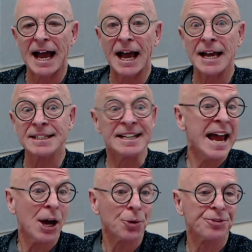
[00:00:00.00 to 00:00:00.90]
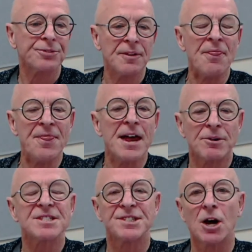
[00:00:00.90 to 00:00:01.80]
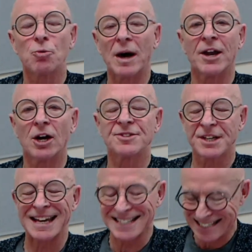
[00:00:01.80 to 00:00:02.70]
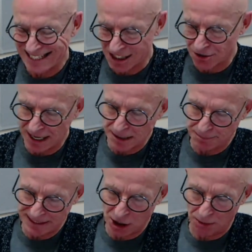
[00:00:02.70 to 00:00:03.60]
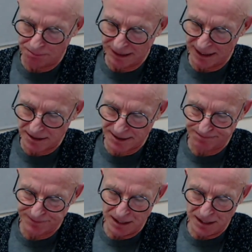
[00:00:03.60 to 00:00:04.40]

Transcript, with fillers: and in health, there is no one answer. It is incredibly complex.